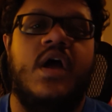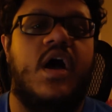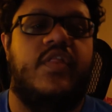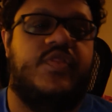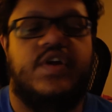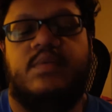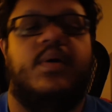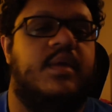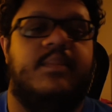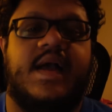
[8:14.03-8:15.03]
a
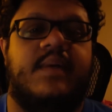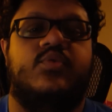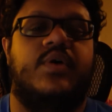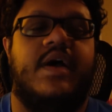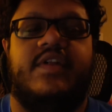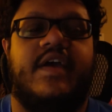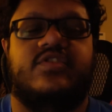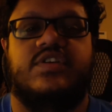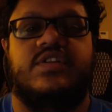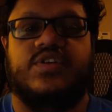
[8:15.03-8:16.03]
third-party backup tool. I haven't
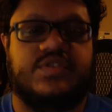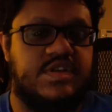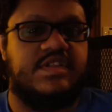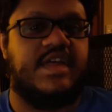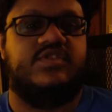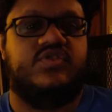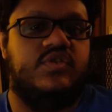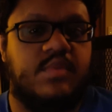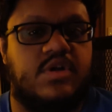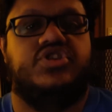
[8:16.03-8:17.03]
actually looked into that too
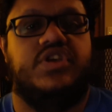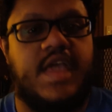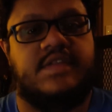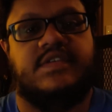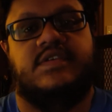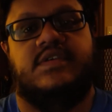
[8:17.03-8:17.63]
much yet.